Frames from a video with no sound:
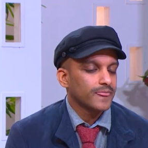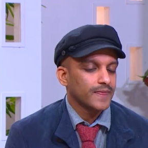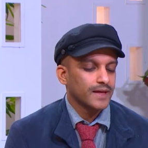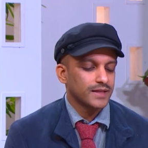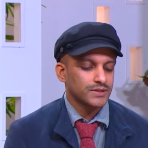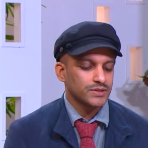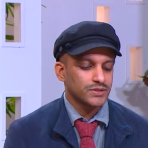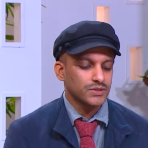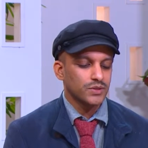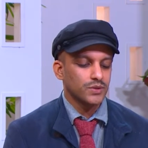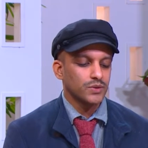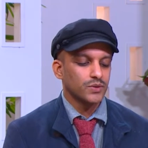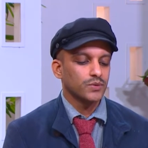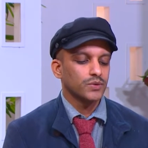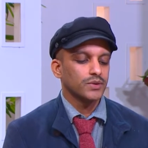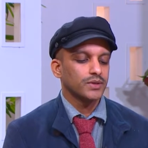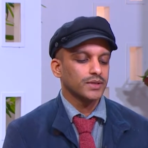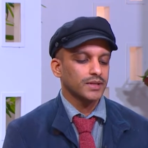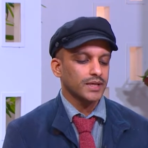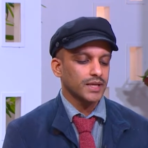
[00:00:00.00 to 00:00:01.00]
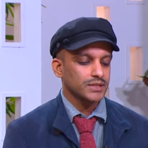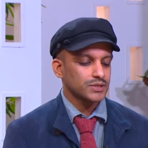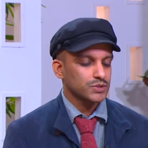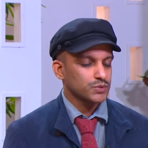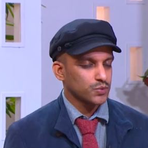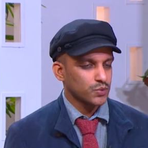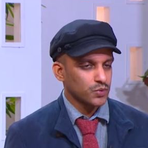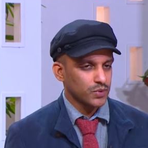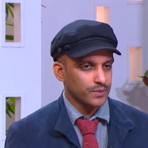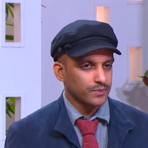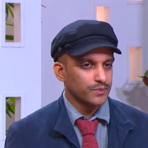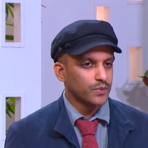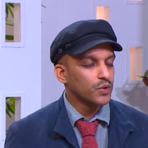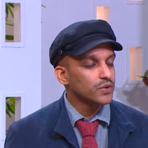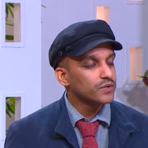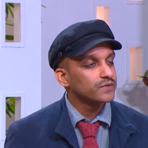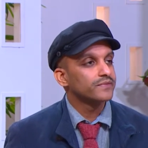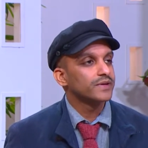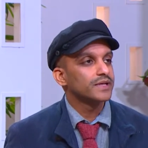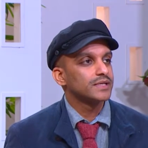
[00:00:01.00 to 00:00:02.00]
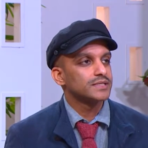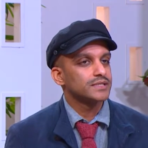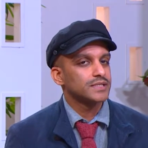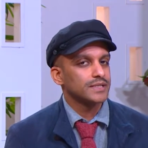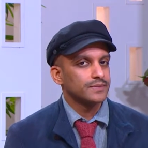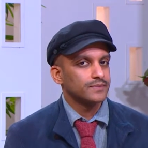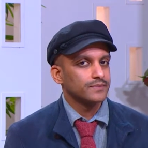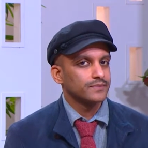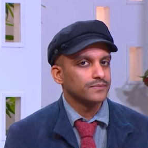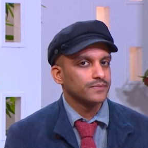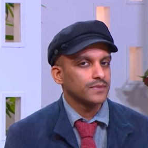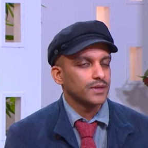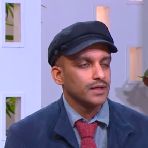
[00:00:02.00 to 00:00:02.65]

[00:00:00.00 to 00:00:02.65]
And so that's what motivates him